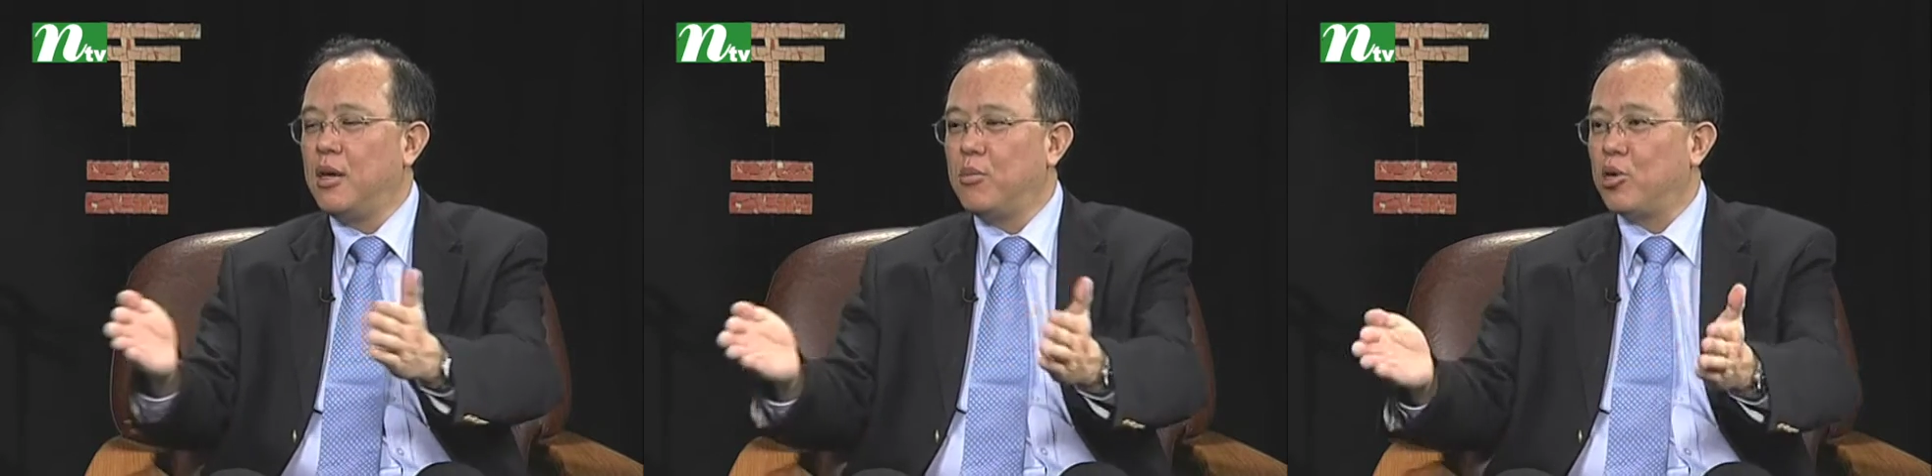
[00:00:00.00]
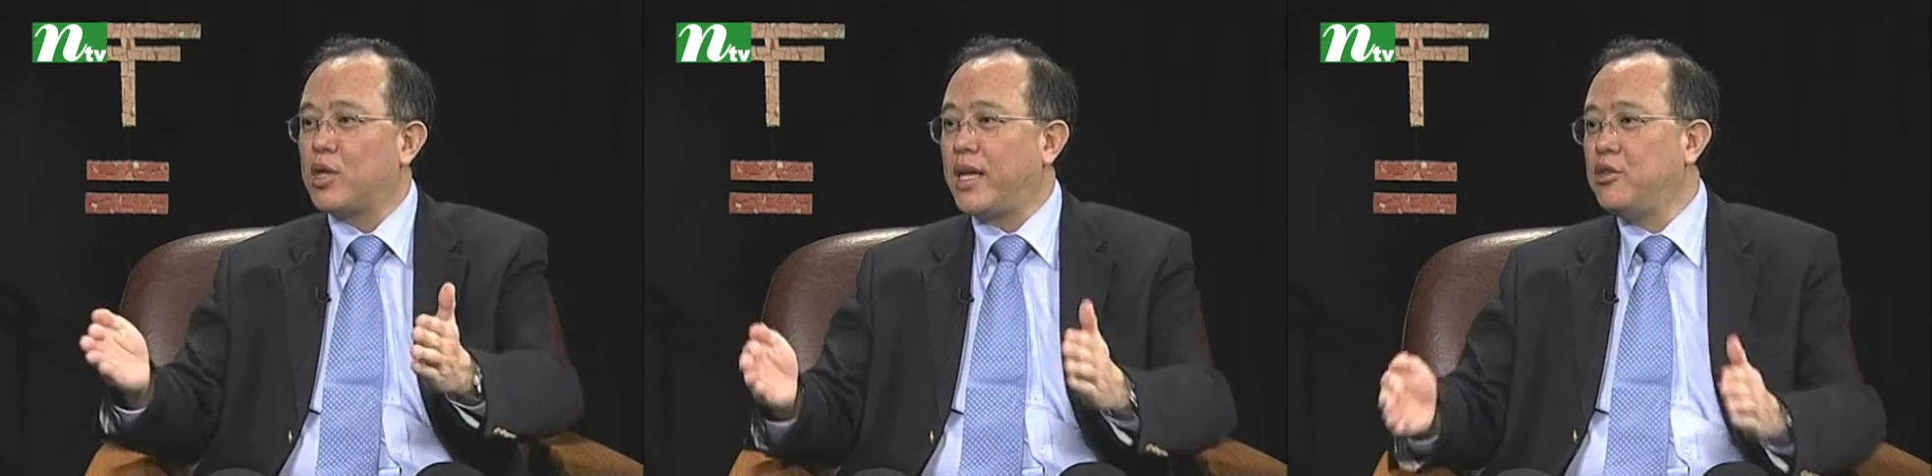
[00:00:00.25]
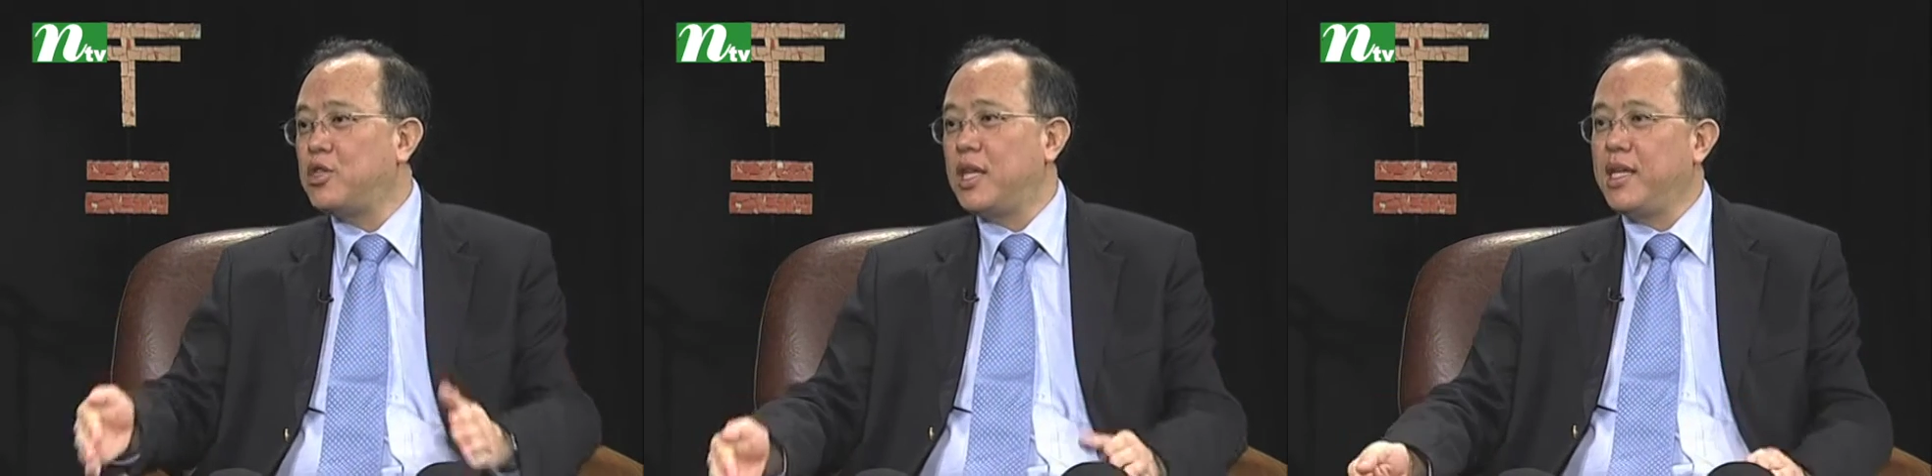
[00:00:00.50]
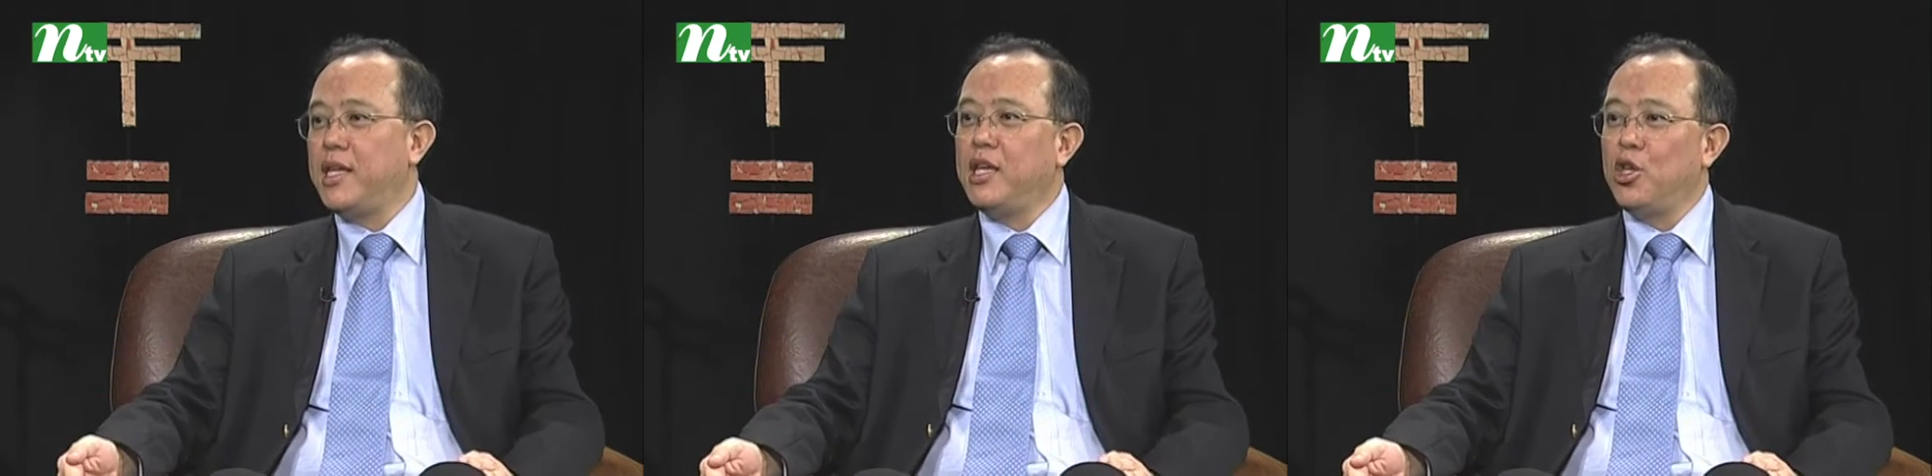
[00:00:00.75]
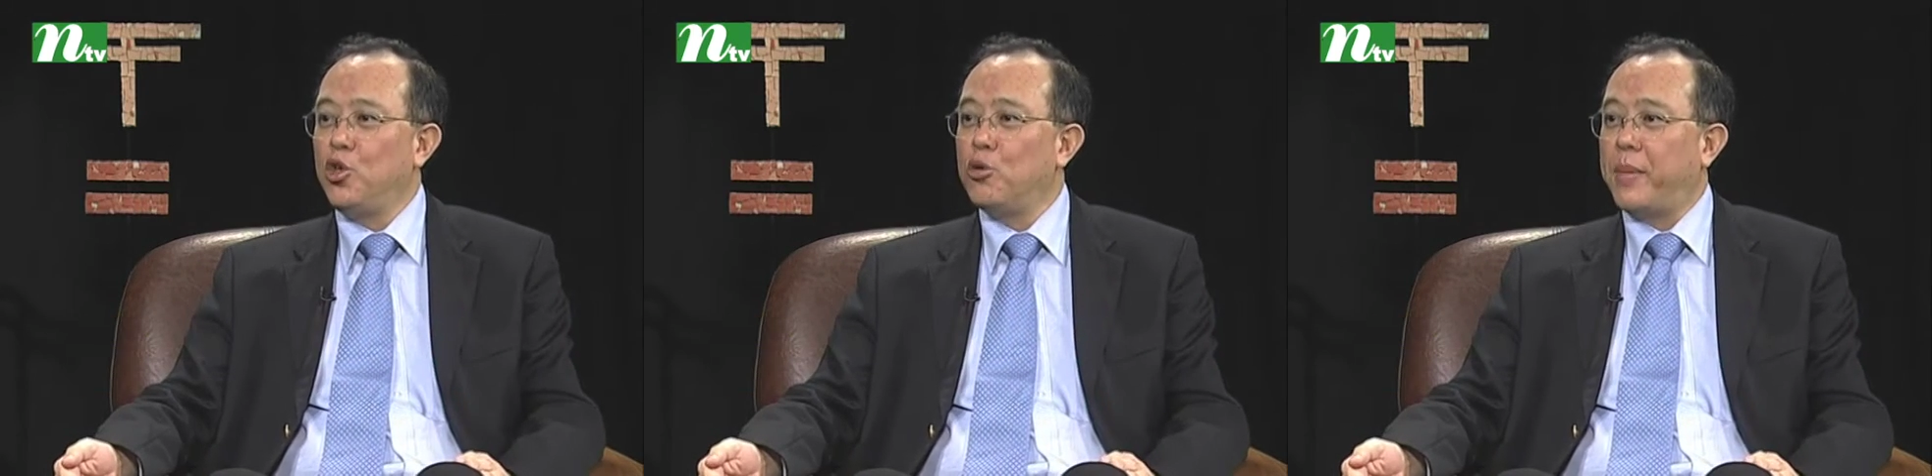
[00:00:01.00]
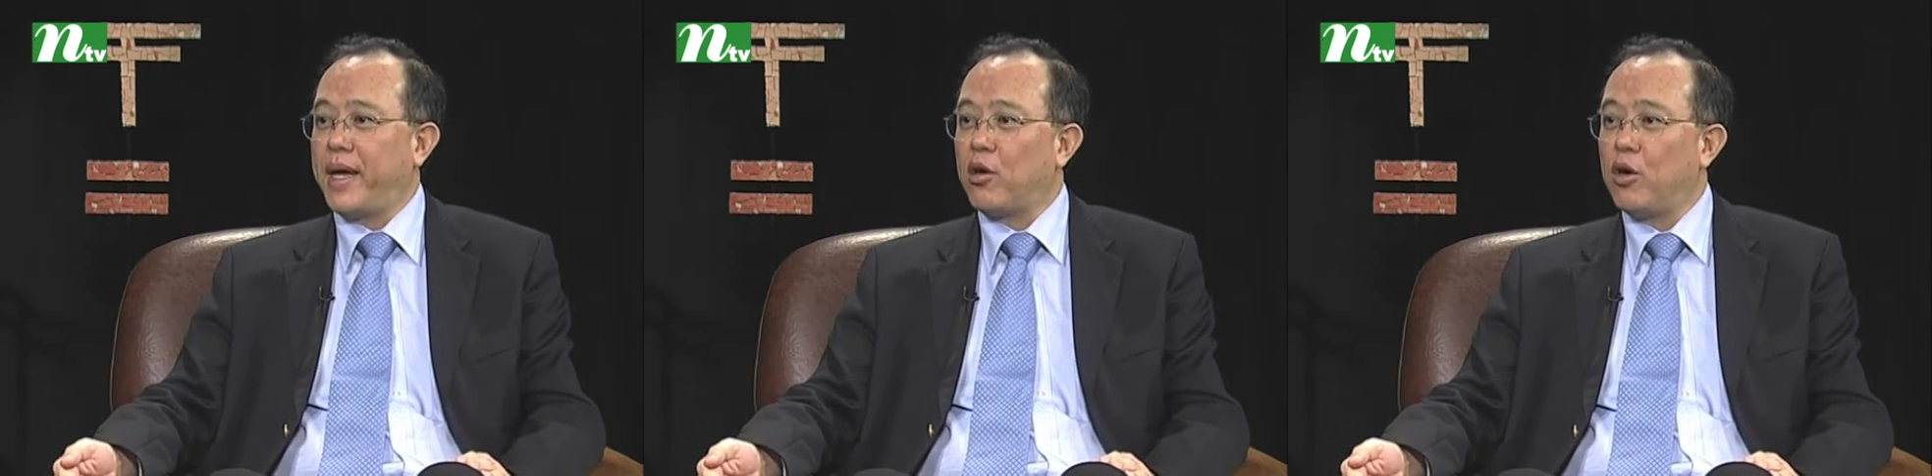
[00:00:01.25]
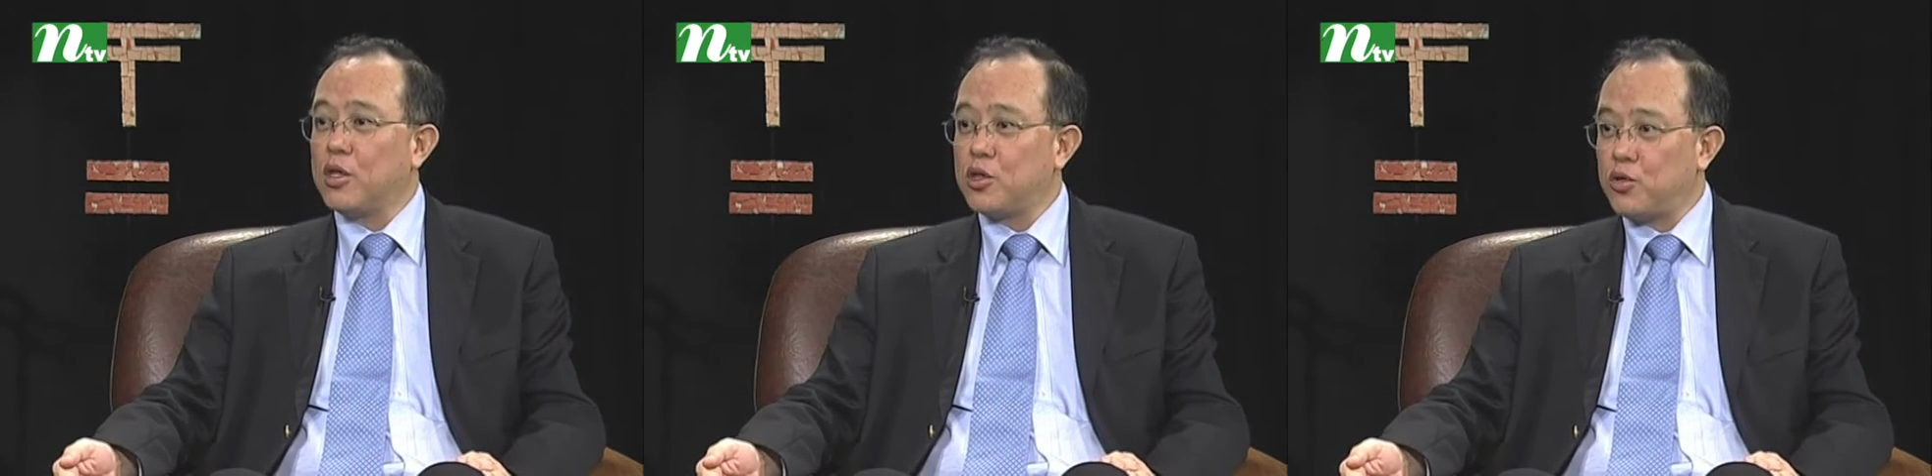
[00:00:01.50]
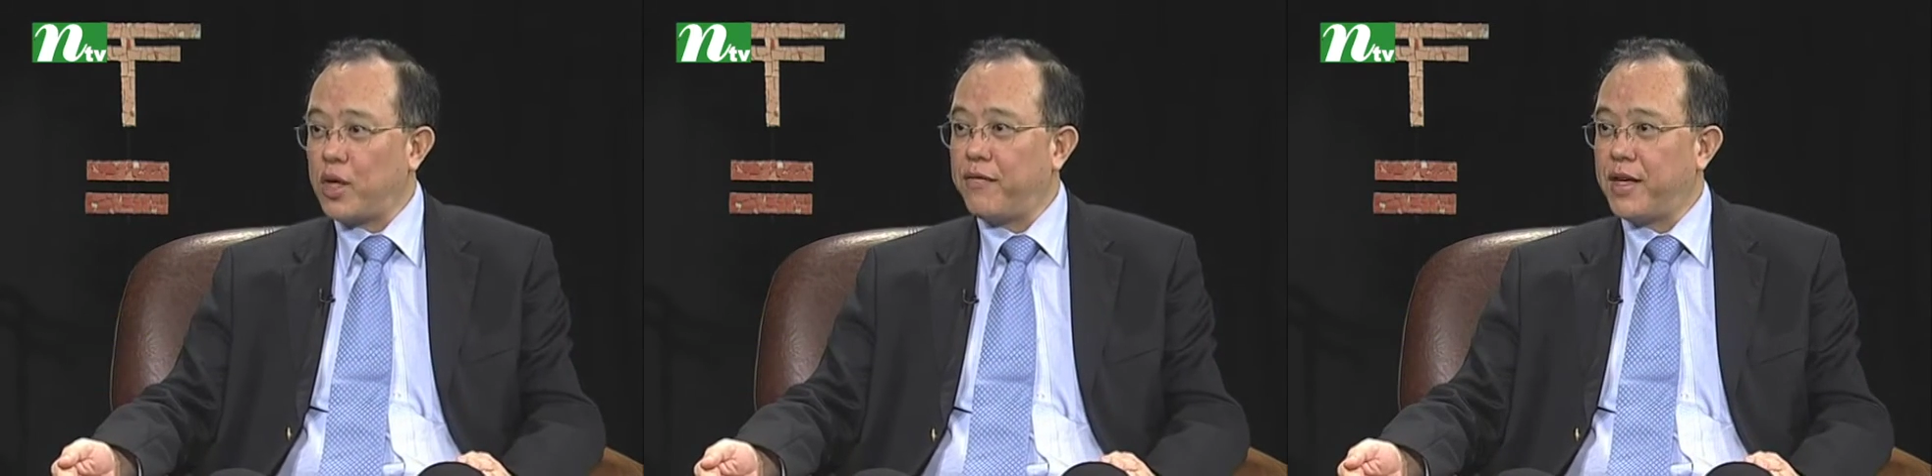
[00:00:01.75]
potentially you might cause
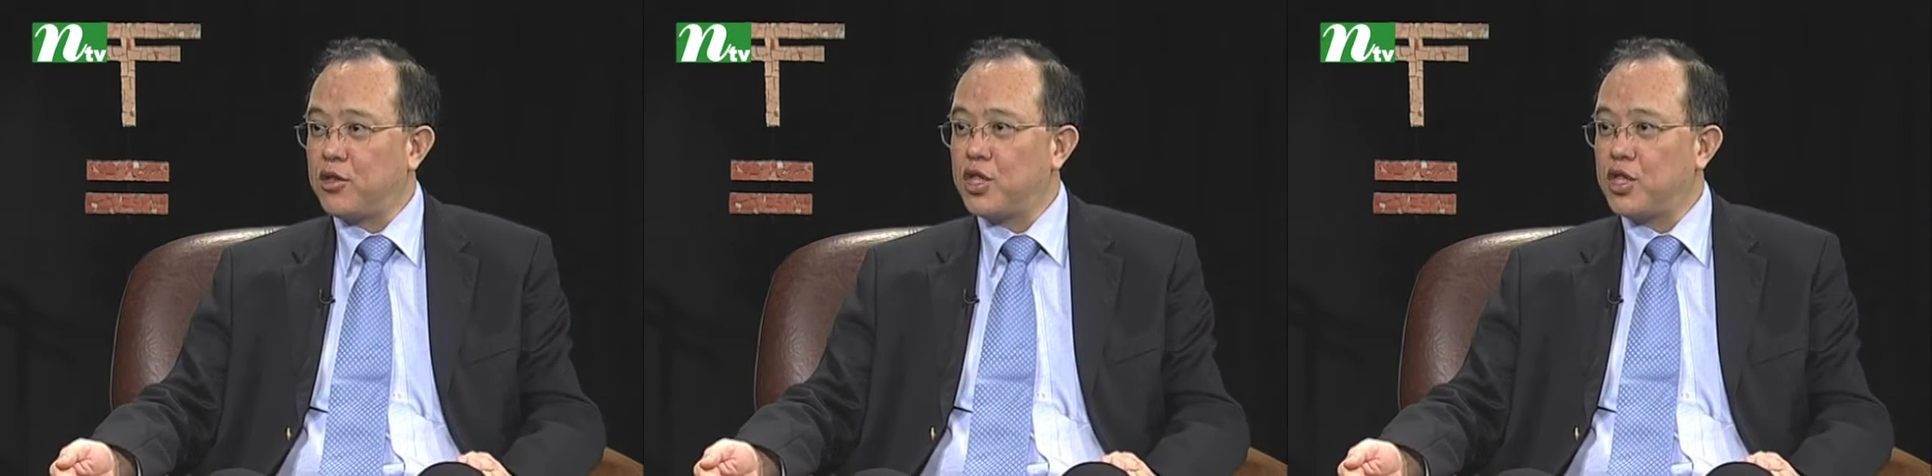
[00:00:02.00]
traffic